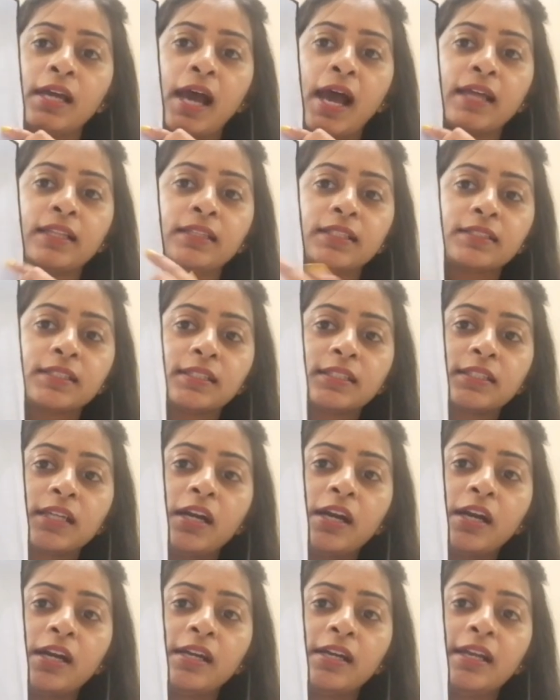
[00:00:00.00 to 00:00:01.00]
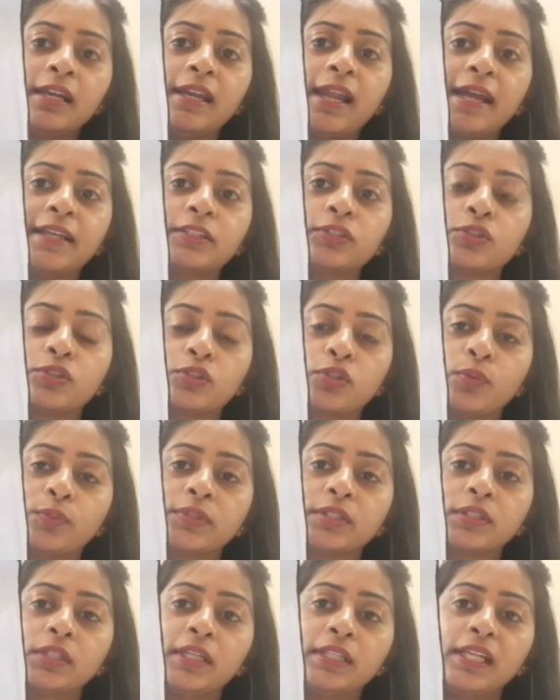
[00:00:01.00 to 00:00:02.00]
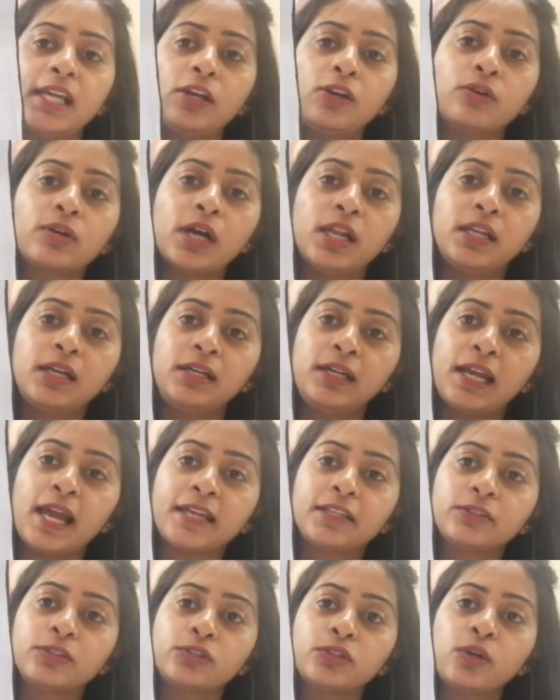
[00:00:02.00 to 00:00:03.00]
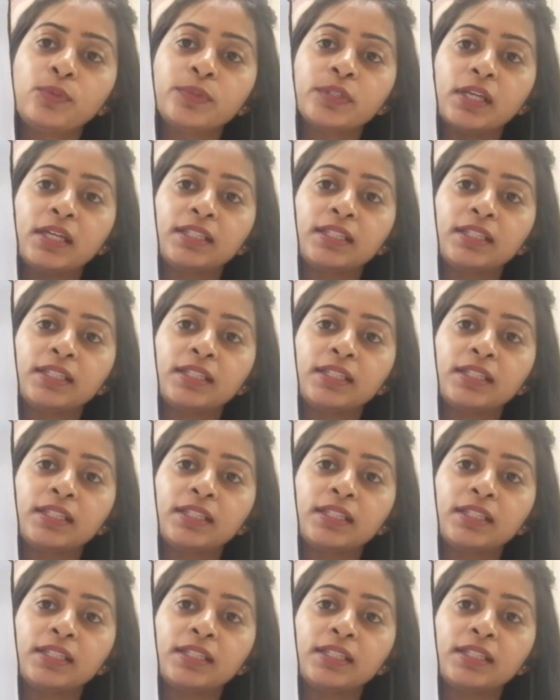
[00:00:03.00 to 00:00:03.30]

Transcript: and this is our lysosomes, the yellow colored lysosomes.